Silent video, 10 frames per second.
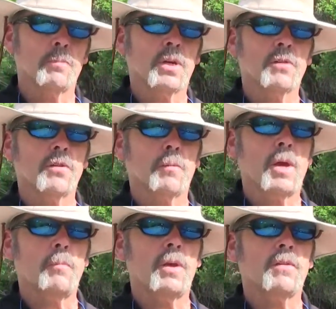because there
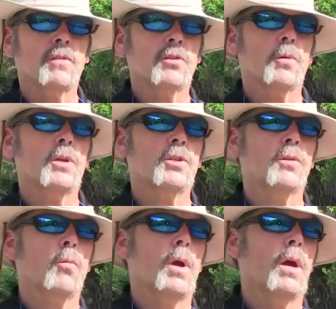may be a
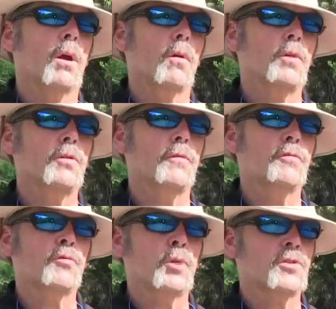situation where you've
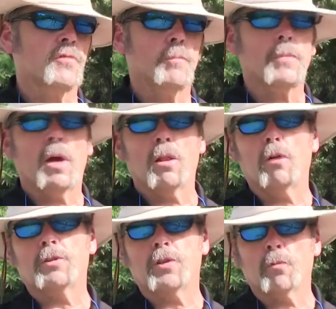switched from
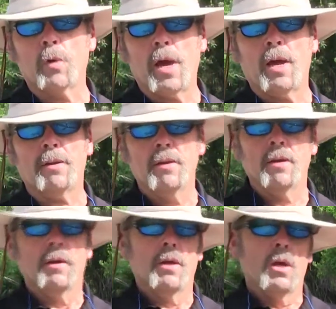yellow to red
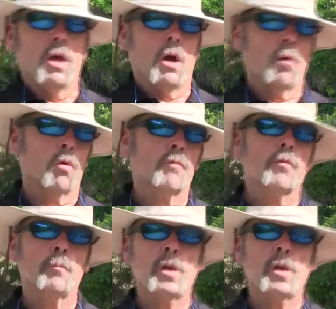or from